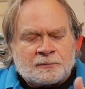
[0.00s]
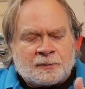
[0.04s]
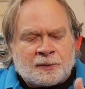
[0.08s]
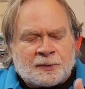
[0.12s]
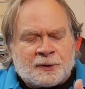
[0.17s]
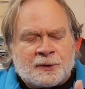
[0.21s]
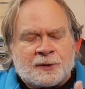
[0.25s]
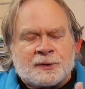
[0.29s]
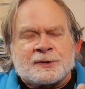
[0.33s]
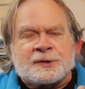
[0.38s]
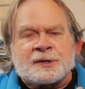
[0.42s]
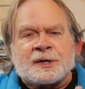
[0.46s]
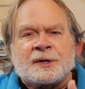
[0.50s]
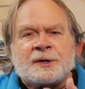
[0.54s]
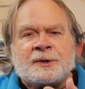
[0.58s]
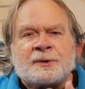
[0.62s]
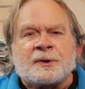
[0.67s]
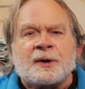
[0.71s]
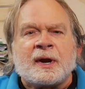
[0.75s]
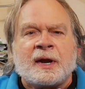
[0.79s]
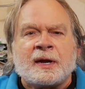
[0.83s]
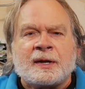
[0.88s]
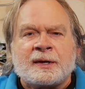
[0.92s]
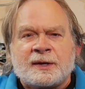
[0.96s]
using
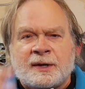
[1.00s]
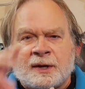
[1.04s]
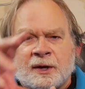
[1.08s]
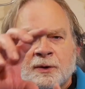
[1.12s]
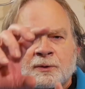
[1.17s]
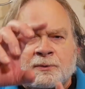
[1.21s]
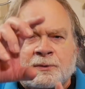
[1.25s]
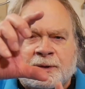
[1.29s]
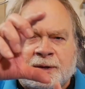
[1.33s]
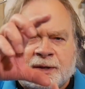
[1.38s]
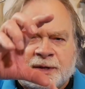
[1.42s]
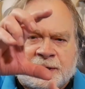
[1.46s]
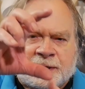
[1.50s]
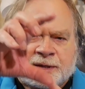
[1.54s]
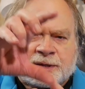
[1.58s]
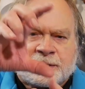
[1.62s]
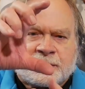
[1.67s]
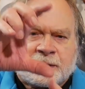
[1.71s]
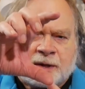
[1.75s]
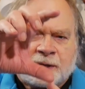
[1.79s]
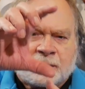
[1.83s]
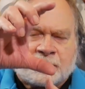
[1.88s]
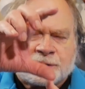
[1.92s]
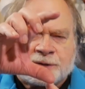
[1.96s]
your handheld with this
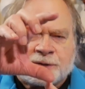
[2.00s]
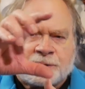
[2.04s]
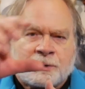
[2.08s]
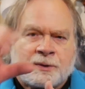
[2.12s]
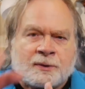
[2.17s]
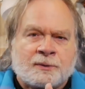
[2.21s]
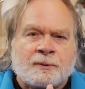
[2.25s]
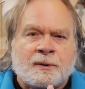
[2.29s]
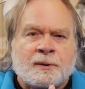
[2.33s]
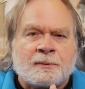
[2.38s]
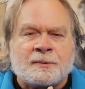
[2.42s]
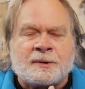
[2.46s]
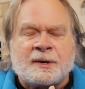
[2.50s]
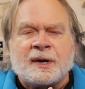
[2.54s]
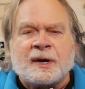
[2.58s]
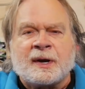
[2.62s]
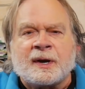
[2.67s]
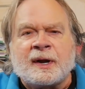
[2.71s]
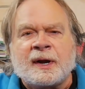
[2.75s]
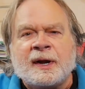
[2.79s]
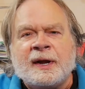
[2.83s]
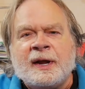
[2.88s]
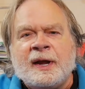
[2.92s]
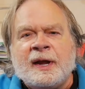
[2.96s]
little short rubber
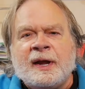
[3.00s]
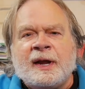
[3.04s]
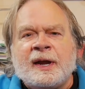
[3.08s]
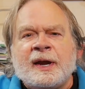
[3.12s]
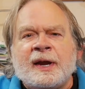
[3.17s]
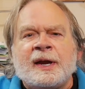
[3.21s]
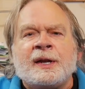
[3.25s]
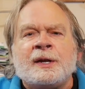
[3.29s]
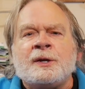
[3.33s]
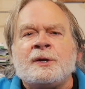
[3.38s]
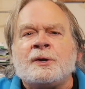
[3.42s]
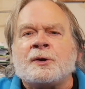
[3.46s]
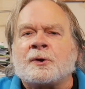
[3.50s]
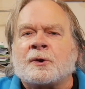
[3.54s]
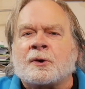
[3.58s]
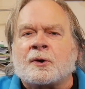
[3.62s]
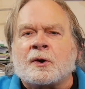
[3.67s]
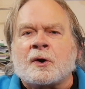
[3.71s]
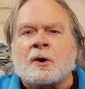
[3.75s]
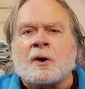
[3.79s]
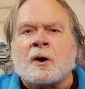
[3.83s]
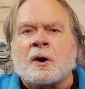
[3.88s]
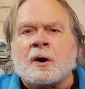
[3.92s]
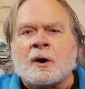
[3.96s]
duck in your
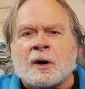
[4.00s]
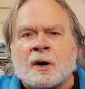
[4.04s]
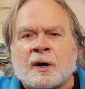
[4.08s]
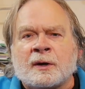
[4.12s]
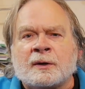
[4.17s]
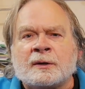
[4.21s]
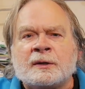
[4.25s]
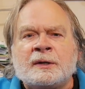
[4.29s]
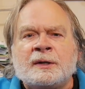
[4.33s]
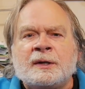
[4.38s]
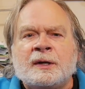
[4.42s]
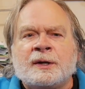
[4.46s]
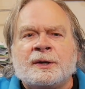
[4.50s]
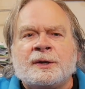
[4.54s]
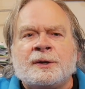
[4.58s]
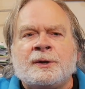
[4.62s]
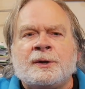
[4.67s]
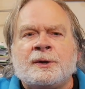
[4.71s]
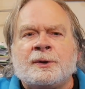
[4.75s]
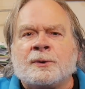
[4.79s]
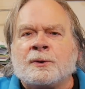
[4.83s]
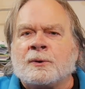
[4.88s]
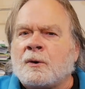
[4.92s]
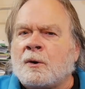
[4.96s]
car.
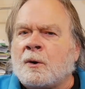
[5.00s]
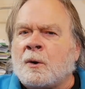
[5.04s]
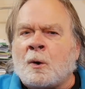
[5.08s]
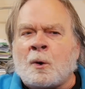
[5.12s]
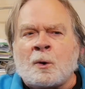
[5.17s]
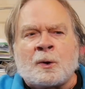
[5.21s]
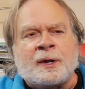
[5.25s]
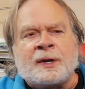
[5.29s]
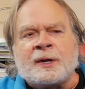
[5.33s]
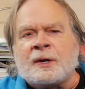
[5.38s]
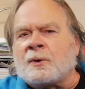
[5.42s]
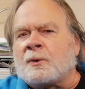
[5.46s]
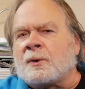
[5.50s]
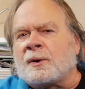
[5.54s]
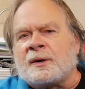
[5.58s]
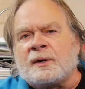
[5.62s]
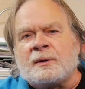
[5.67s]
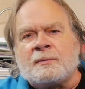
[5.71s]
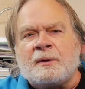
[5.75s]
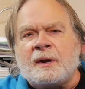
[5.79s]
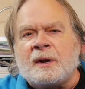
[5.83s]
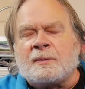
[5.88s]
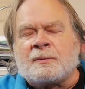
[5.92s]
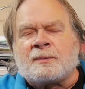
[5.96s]
You're only going
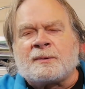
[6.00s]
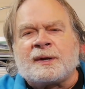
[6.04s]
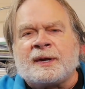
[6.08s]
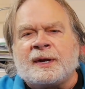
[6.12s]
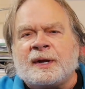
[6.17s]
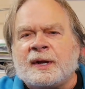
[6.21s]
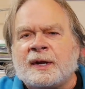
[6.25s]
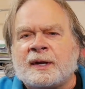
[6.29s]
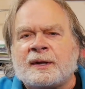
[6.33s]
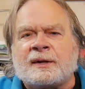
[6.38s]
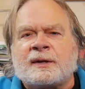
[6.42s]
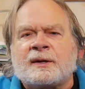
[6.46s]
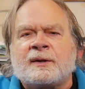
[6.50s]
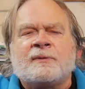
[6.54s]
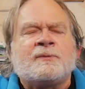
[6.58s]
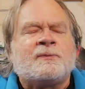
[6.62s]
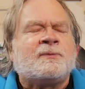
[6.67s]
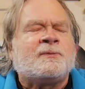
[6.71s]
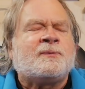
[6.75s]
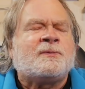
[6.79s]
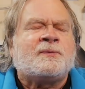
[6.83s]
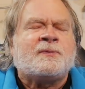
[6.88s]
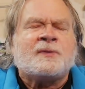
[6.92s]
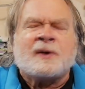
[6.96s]
to be able to hit the
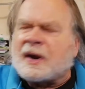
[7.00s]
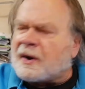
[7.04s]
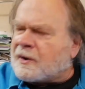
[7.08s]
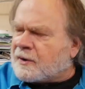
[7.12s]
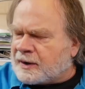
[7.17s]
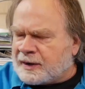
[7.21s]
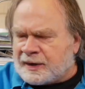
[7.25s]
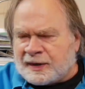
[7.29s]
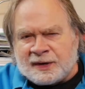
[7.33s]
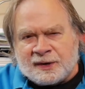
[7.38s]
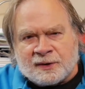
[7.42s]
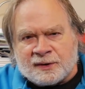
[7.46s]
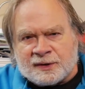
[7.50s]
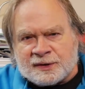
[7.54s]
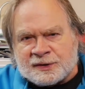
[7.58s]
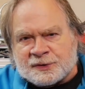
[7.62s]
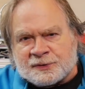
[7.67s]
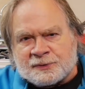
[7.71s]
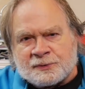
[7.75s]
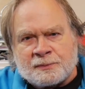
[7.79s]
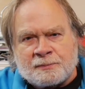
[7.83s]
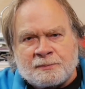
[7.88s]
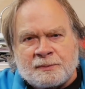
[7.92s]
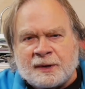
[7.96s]
very
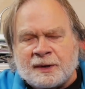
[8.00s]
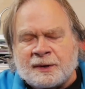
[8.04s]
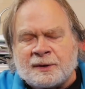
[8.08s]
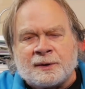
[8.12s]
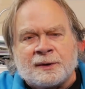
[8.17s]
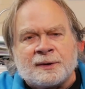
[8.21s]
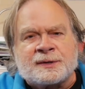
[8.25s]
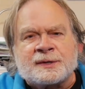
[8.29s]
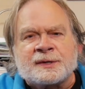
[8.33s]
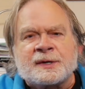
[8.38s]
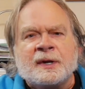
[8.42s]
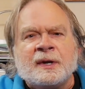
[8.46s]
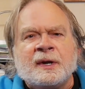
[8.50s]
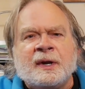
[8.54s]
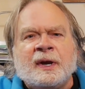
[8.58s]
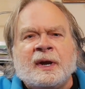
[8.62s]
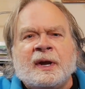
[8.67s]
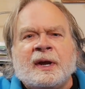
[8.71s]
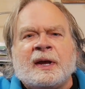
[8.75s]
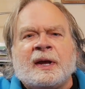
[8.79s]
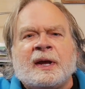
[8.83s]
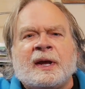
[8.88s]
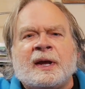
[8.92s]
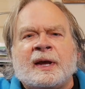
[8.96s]
nearest repeaters
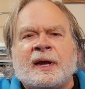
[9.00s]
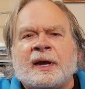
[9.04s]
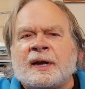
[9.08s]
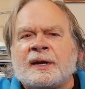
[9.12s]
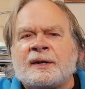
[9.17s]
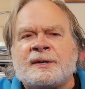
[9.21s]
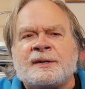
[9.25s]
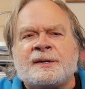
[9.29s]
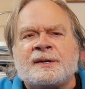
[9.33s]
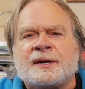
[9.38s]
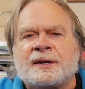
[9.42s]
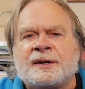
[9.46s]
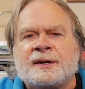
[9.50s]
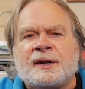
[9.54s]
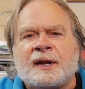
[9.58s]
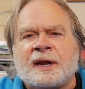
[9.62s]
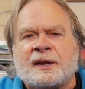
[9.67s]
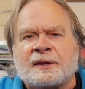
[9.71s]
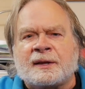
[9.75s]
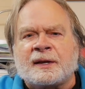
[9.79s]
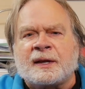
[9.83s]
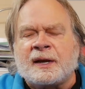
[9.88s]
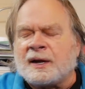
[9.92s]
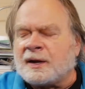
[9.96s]
and
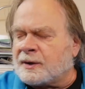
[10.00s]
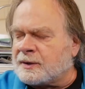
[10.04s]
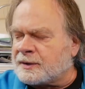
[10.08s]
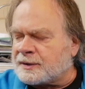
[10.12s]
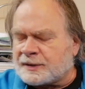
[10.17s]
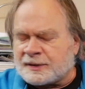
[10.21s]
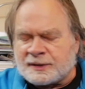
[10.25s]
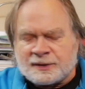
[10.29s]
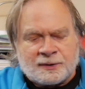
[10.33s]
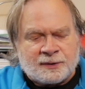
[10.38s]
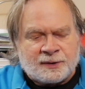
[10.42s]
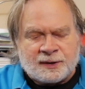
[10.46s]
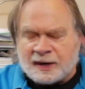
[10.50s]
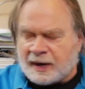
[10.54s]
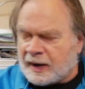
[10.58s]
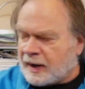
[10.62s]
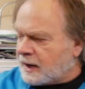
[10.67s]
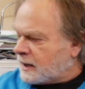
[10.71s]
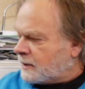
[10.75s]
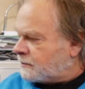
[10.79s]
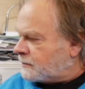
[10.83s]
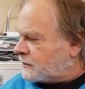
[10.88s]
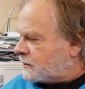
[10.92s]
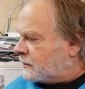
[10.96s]
nothing else. You're going to
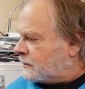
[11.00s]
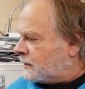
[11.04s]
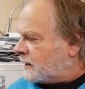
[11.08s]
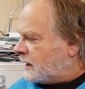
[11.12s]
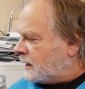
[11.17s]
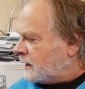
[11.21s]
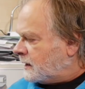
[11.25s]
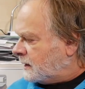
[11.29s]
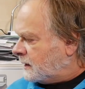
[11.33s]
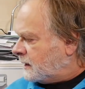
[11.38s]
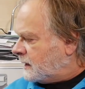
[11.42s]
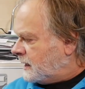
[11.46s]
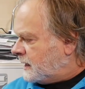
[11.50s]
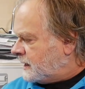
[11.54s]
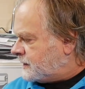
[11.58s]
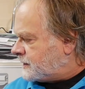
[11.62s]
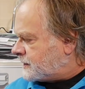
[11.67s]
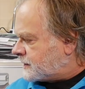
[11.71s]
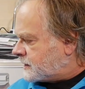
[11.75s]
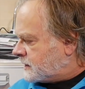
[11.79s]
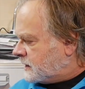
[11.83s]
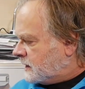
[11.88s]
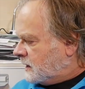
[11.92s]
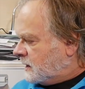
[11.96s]
have to at
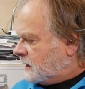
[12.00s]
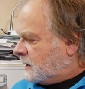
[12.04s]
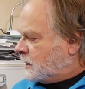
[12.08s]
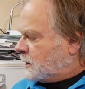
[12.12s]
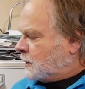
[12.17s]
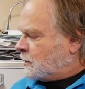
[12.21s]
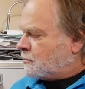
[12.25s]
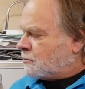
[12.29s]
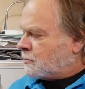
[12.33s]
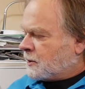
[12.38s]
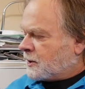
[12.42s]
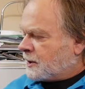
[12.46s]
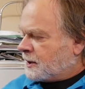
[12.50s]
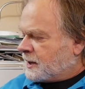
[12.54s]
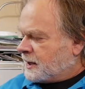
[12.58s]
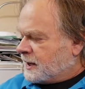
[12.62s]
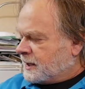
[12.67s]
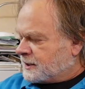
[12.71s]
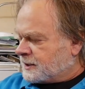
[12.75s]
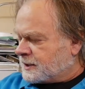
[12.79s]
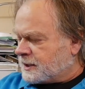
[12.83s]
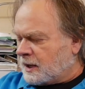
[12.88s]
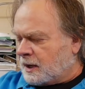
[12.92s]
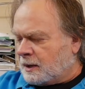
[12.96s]
least put
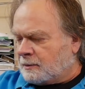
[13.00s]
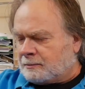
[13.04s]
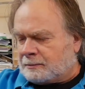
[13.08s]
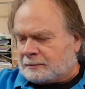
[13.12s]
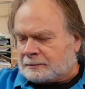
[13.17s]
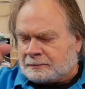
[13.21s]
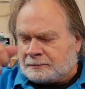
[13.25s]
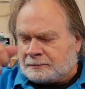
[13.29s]
this up